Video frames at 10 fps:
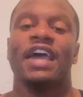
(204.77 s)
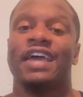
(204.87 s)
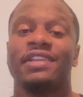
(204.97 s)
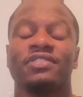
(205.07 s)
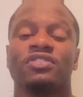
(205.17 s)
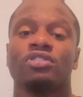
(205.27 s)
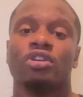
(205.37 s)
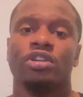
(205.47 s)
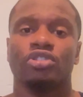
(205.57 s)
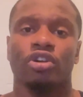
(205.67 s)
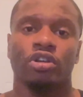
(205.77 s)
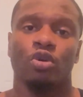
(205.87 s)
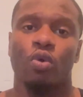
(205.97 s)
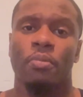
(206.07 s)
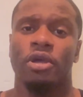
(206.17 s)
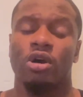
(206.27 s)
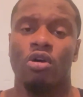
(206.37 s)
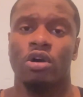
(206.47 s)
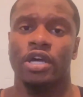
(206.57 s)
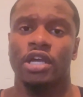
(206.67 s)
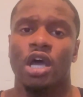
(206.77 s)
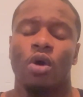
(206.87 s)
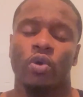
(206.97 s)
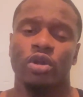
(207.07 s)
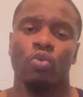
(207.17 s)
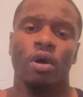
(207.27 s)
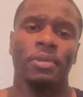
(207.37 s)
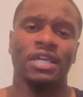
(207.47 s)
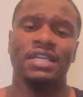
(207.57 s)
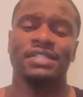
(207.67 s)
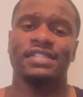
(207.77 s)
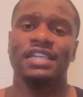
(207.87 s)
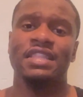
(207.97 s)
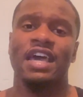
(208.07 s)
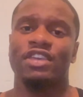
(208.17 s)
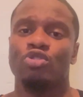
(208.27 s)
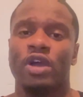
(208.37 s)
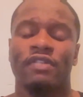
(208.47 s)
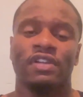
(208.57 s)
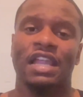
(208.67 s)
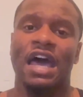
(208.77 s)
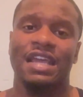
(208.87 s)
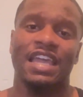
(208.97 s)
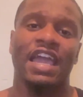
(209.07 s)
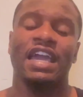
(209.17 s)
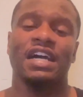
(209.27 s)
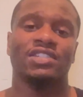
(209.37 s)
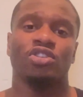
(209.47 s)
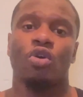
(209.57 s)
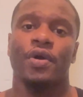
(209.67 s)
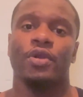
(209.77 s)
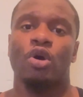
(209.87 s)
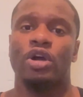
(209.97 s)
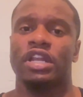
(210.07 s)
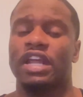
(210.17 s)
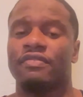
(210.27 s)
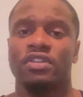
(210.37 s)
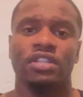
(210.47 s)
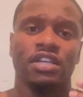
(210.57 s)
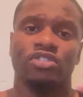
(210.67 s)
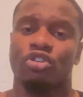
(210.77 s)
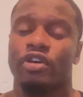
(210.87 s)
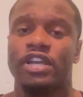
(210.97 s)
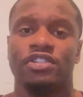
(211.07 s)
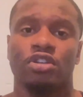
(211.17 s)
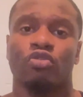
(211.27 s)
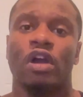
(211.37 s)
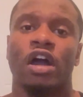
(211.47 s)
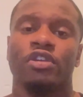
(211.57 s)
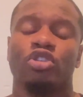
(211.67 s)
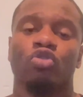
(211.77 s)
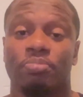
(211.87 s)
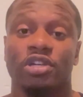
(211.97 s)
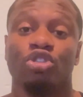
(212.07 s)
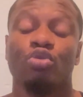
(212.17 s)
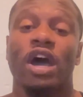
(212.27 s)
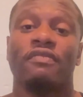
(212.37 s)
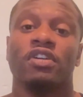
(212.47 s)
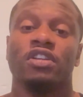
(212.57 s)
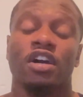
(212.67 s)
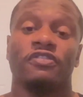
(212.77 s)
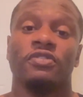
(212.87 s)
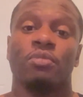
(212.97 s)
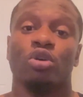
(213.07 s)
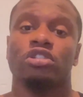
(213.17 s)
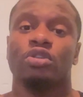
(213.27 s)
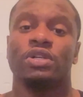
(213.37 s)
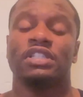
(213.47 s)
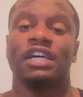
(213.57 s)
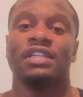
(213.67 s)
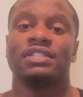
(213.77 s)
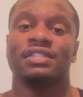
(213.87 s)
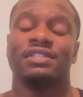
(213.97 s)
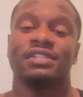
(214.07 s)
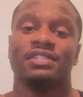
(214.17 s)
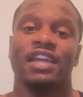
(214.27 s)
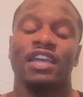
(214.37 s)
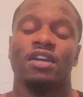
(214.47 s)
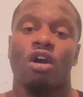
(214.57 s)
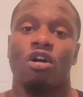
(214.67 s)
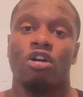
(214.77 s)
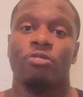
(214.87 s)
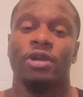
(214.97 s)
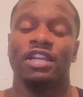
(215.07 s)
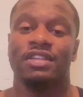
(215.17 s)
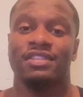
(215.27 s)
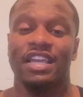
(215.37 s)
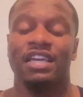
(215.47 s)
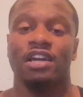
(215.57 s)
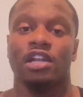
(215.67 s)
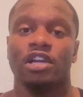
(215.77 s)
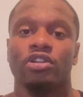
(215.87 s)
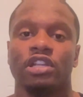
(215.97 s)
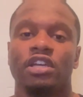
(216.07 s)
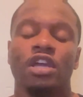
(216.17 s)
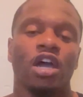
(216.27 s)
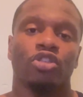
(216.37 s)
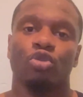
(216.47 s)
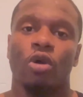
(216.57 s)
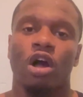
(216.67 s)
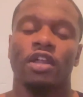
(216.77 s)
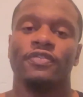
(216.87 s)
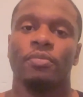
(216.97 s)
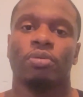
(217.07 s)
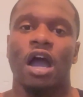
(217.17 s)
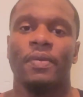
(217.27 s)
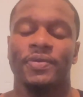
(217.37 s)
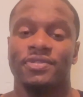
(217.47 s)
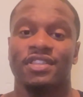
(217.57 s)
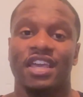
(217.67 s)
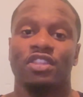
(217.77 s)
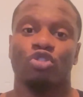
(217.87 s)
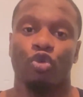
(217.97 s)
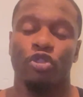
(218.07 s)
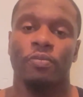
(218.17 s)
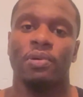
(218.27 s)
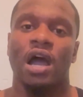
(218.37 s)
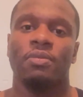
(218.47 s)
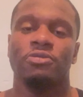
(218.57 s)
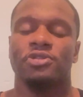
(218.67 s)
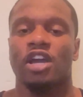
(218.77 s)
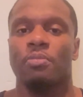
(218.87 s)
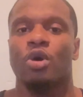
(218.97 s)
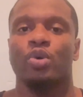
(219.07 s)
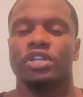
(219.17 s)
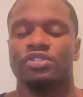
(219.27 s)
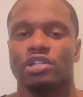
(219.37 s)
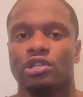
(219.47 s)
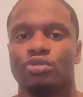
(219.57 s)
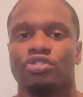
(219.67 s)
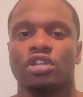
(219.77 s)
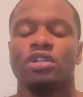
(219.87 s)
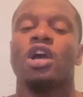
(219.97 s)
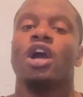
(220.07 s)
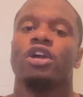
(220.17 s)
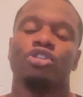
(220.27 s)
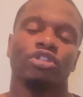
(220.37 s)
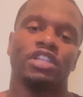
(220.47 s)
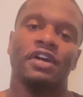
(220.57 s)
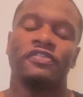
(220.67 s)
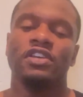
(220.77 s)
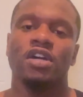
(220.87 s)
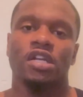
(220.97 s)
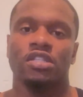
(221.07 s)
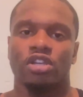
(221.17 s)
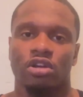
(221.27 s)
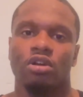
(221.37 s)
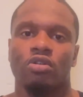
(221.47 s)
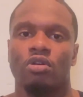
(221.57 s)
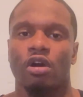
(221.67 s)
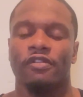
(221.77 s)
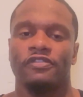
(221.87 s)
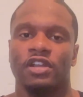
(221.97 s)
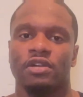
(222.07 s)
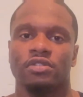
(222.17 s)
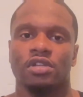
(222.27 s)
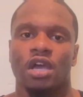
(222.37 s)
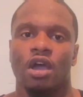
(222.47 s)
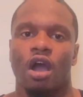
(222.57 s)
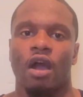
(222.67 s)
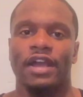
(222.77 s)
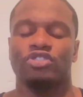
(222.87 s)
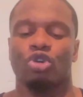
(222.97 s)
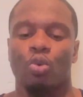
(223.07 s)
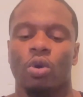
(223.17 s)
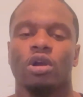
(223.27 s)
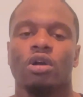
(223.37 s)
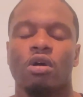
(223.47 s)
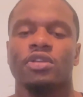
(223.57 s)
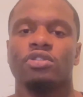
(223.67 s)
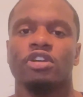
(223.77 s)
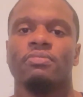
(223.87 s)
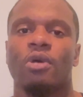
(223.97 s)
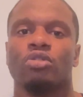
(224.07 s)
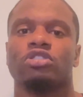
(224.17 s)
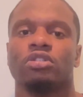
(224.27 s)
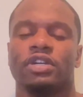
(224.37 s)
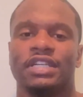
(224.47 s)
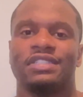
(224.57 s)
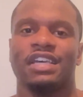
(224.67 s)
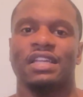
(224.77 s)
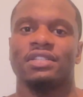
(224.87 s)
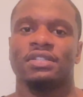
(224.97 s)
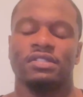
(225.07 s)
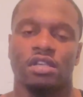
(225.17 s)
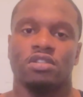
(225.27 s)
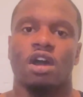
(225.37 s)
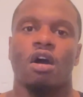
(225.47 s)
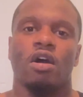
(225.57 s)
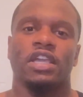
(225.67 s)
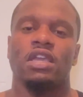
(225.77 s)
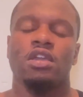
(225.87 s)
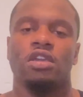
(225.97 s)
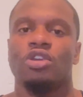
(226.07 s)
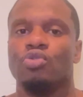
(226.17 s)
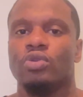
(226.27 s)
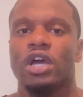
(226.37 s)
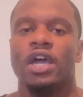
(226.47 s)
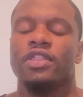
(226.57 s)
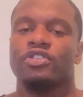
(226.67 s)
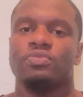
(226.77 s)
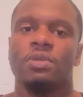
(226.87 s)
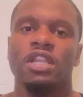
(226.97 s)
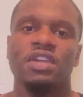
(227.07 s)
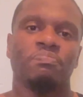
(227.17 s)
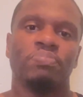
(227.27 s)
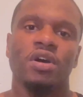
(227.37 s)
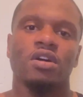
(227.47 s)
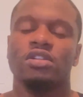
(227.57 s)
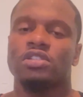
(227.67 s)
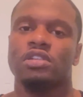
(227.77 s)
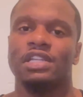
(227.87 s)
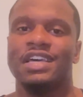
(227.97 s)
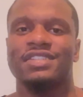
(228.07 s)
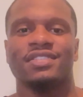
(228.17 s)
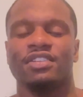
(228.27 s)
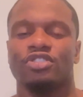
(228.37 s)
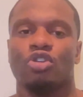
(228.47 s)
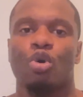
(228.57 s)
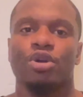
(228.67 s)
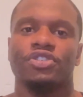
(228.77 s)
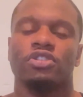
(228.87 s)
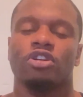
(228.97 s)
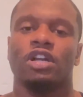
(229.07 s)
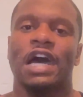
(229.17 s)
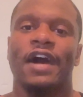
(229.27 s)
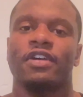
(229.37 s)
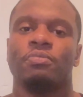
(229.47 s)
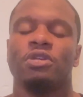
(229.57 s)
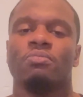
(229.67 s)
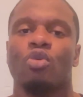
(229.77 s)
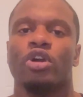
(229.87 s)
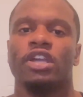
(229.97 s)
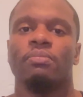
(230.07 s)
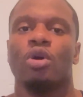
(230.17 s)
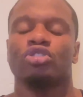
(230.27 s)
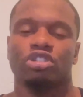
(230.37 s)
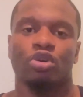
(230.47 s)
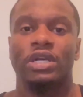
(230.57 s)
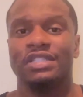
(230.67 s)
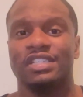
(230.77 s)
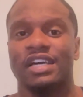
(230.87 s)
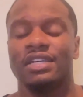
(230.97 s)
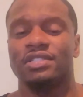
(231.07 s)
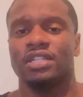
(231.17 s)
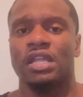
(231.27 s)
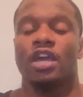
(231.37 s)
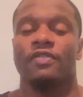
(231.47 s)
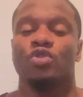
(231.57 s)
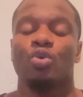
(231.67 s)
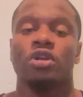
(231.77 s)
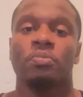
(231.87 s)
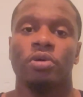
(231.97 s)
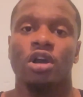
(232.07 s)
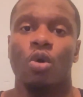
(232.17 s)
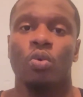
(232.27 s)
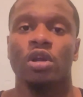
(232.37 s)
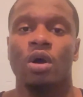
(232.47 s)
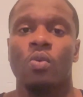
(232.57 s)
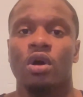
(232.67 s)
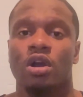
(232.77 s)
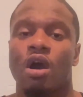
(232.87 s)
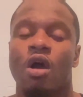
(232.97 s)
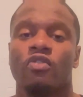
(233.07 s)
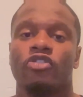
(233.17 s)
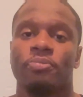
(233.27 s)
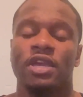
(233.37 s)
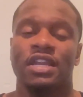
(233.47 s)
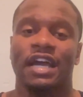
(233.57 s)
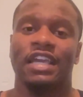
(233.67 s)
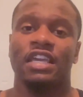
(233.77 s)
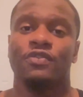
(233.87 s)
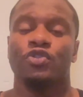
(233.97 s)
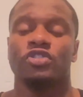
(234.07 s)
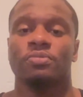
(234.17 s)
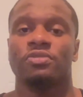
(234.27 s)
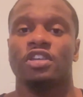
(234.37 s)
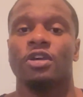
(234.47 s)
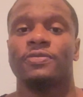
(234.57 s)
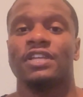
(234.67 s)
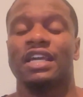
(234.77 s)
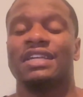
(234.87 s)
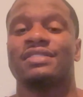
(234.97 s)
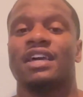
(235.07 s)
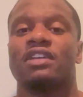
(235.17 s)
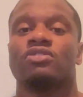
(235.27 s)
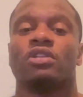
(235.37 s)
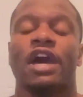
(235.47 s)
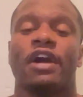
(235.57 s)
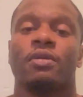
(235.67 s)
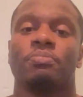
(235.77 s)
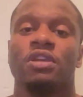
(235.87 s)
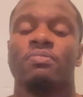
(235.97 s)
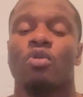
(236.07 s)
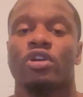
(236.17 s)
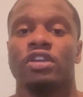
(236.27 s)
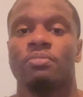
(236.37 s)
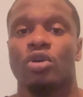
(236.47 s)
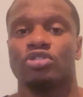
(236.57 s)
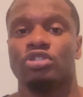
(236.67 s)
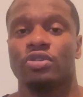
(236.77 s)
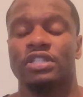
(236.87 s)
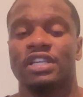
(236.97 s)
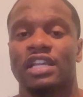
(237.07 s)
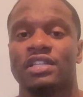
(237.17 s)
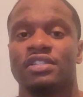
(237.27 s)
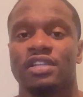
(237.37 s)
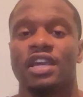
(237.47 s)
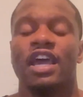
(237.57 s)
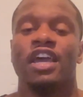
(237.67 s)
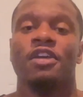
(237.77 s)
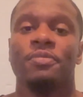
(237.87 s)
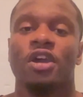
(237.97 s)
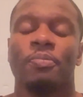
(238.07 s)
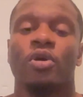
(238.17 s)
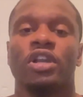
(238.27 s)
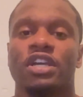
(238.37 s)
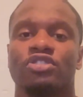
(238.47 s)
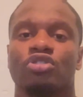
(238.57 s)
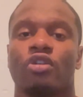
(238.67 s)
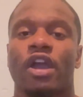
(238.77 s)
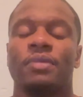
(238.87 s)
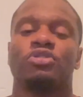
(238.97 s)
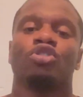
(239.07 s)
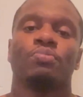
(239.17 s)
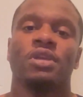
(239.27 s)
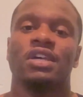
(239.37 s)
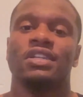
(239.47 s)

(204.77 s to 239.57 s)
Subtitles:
And this is going to turn a woman on. When a woman can see that you have a lot of chaos going on and everything's crazy around you, but you have enough emotional intelligence to stay calm and to think clearly through all of the problems and think through the problems and come up with a solution, you're definitely going to turn her on, fellas. All right, so work on your emotional intelligence. It's called EQ. There's many books, lessons, courses on how to be more emotional intelligent. If you want to book a one-on-one call with me and I can give you some tips and insights on how to be more emotional intelligent, hit me up on Instagram, shoot me a